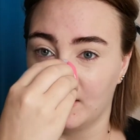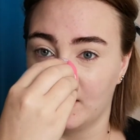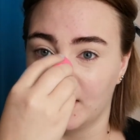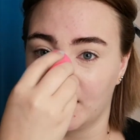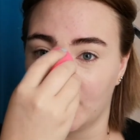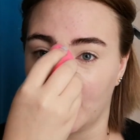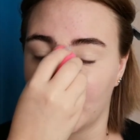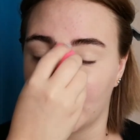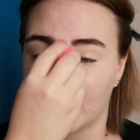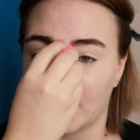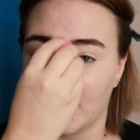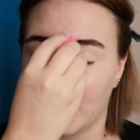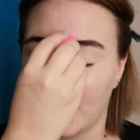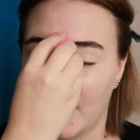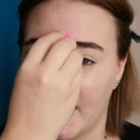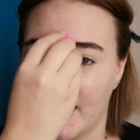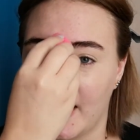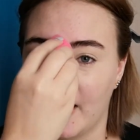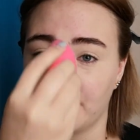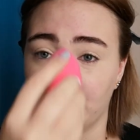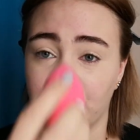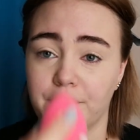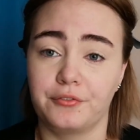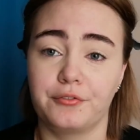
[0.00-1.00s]
Like I
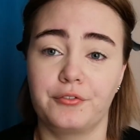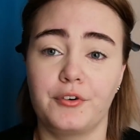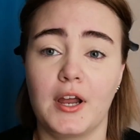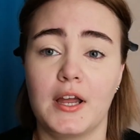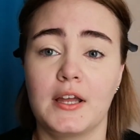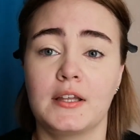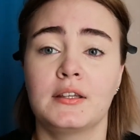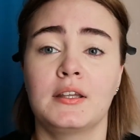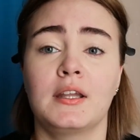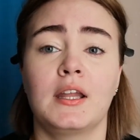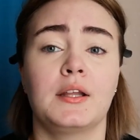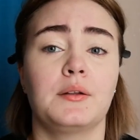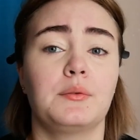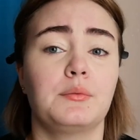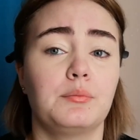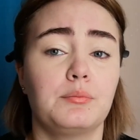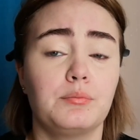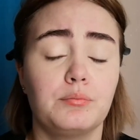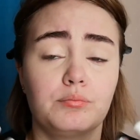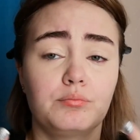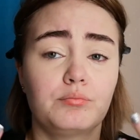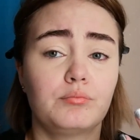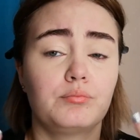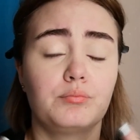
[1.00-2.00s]
have a friend that
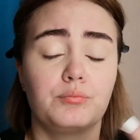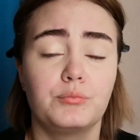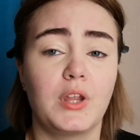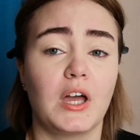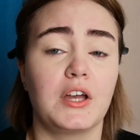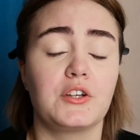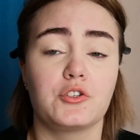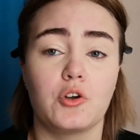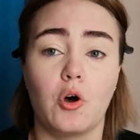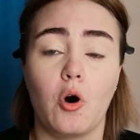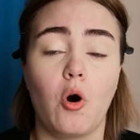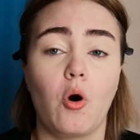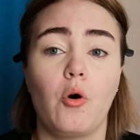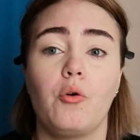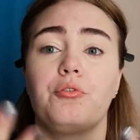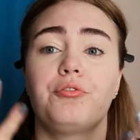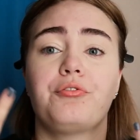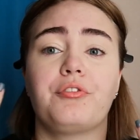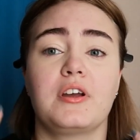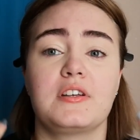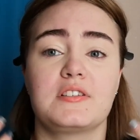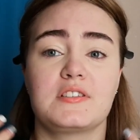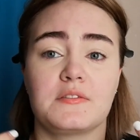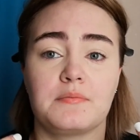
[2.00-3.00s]
does a whole
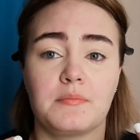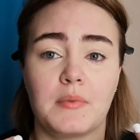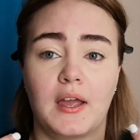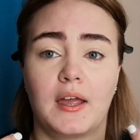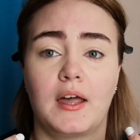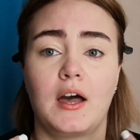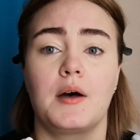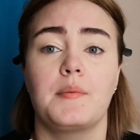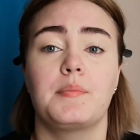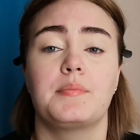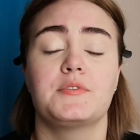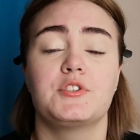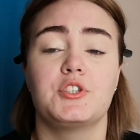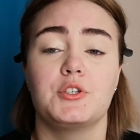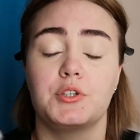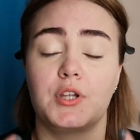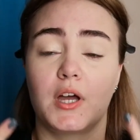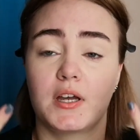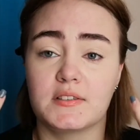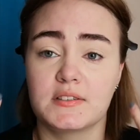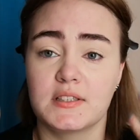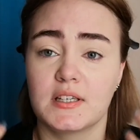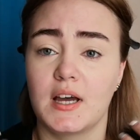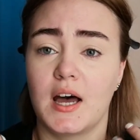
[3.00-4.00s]
face of makeup, she
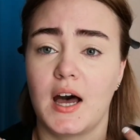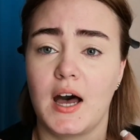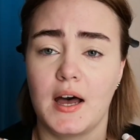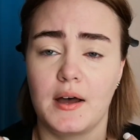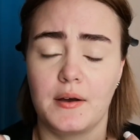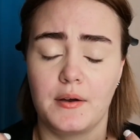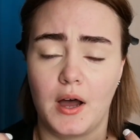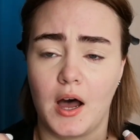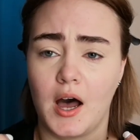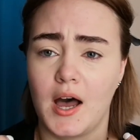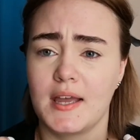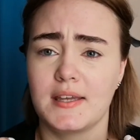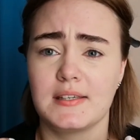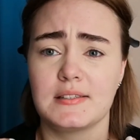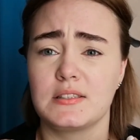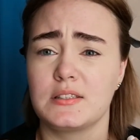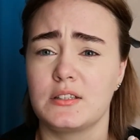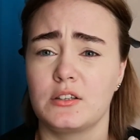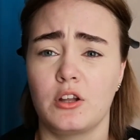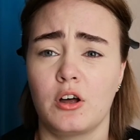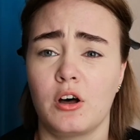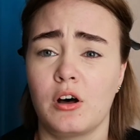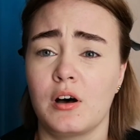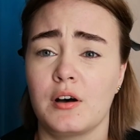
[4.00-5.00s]
does her
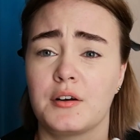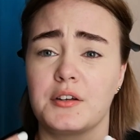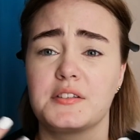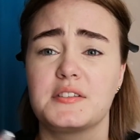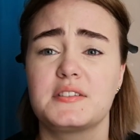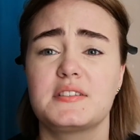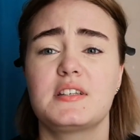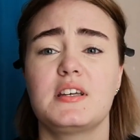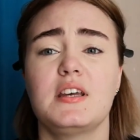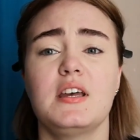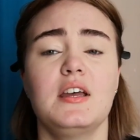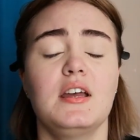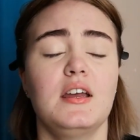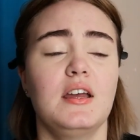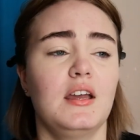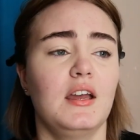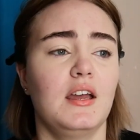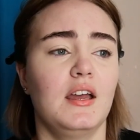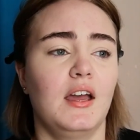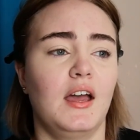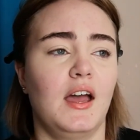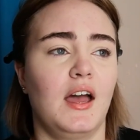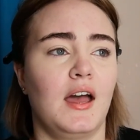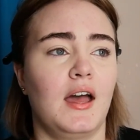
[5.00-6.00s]
eyes last,
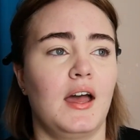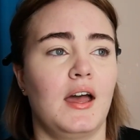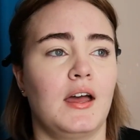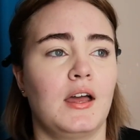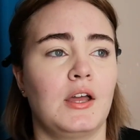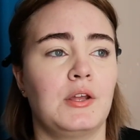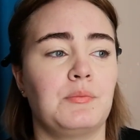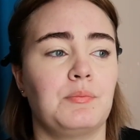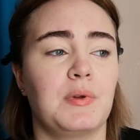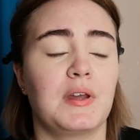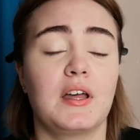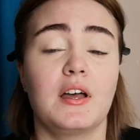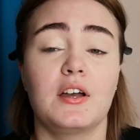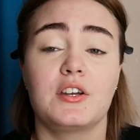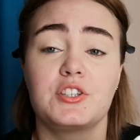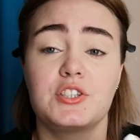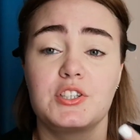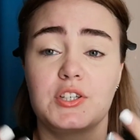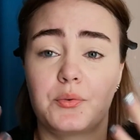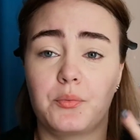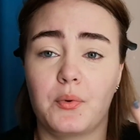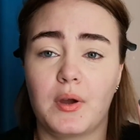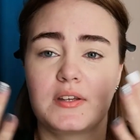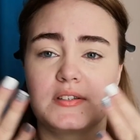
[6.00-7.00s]
and because
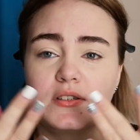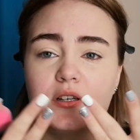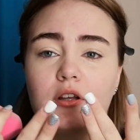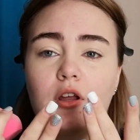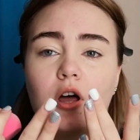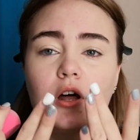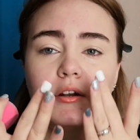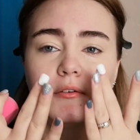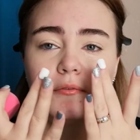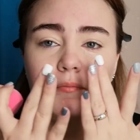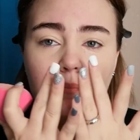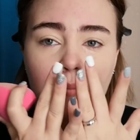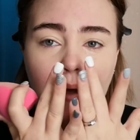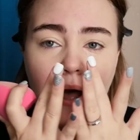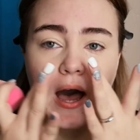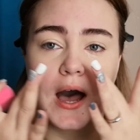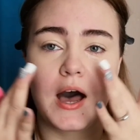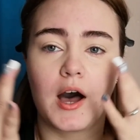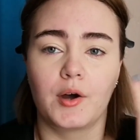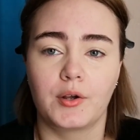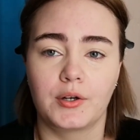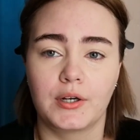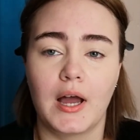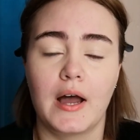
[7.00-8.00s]
she wears a lot of
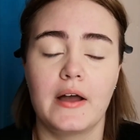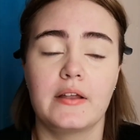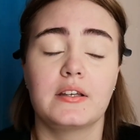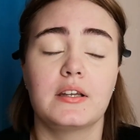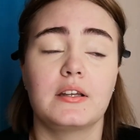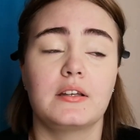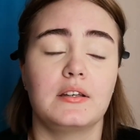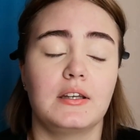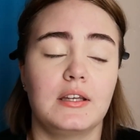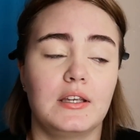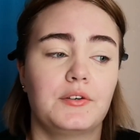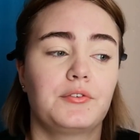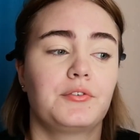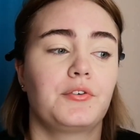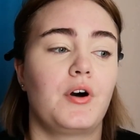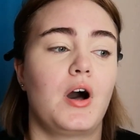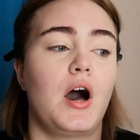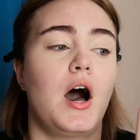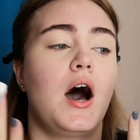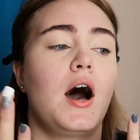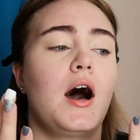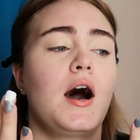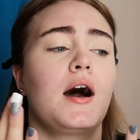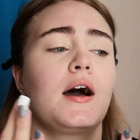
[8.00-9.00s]
powder underneath her
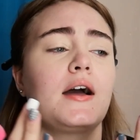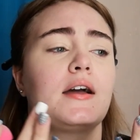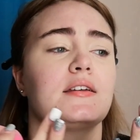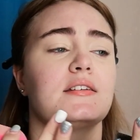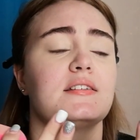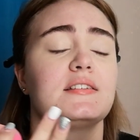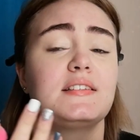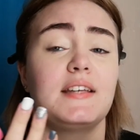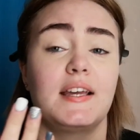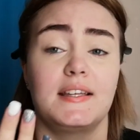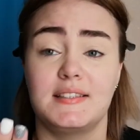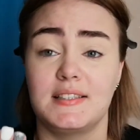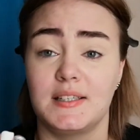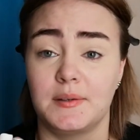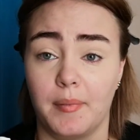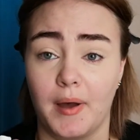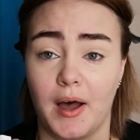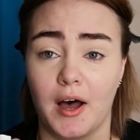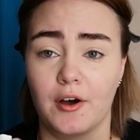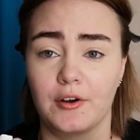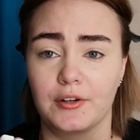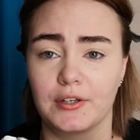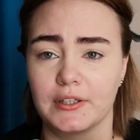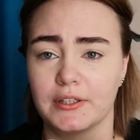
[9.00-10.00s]
eyes, setting
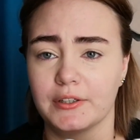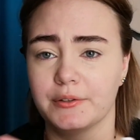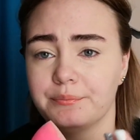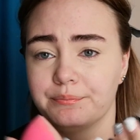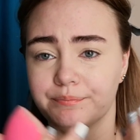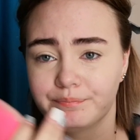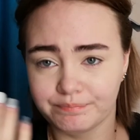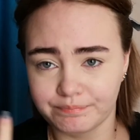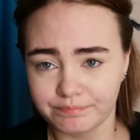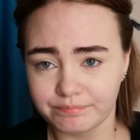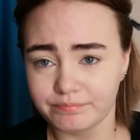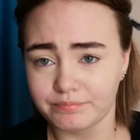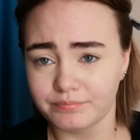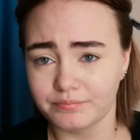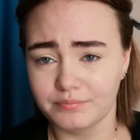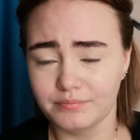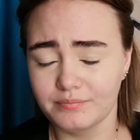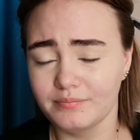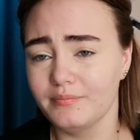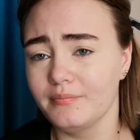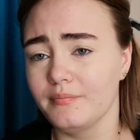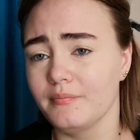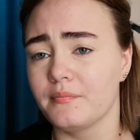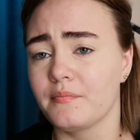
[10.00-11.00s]
powder,
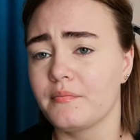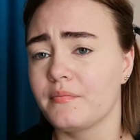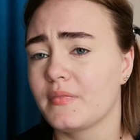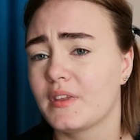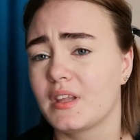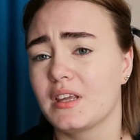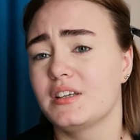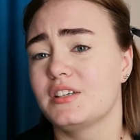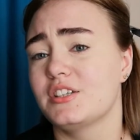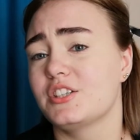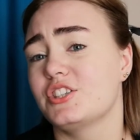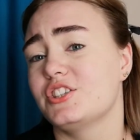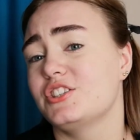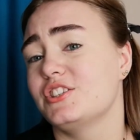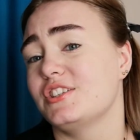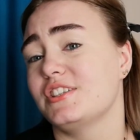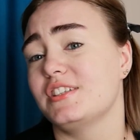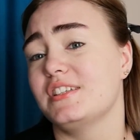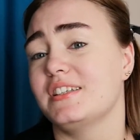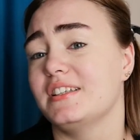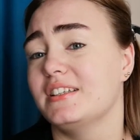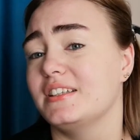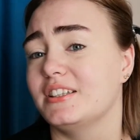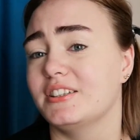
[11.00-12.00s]

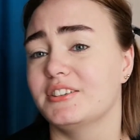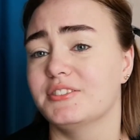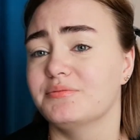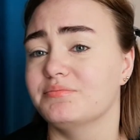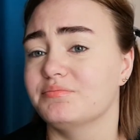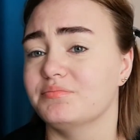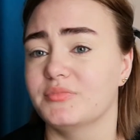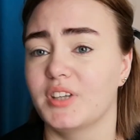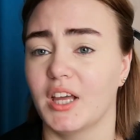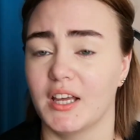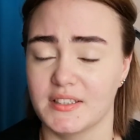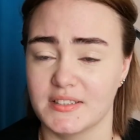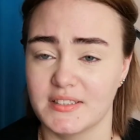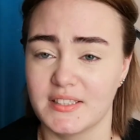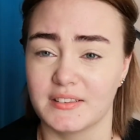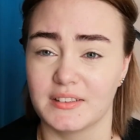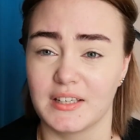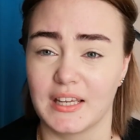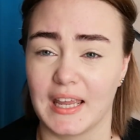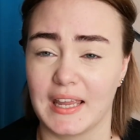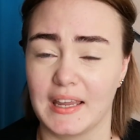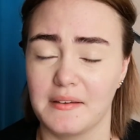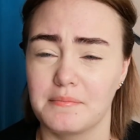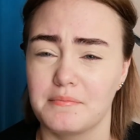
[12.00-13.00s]
she
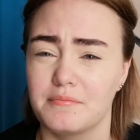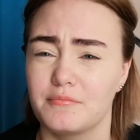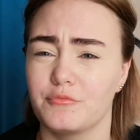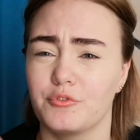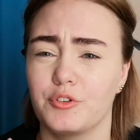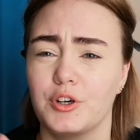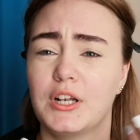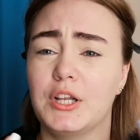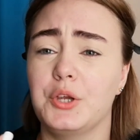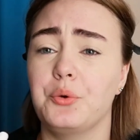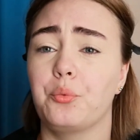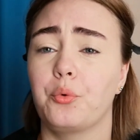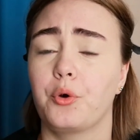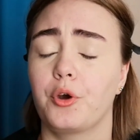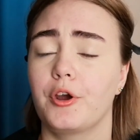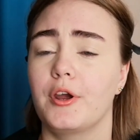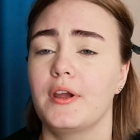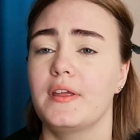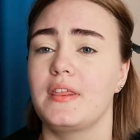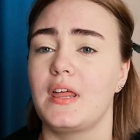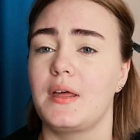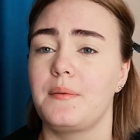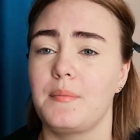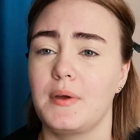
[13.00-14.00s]
doesn't really
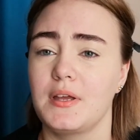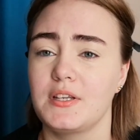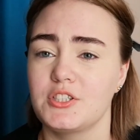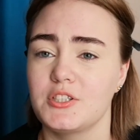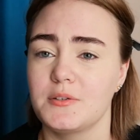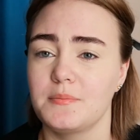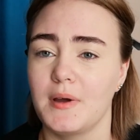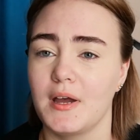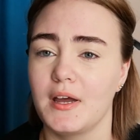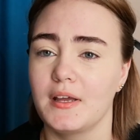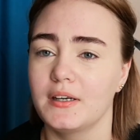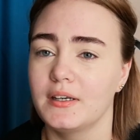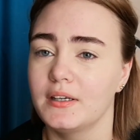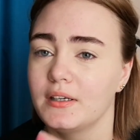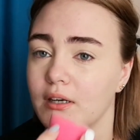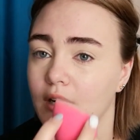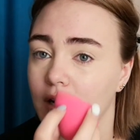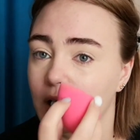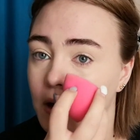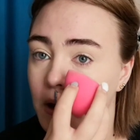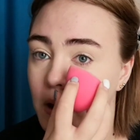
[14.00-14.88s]
worry that much about it,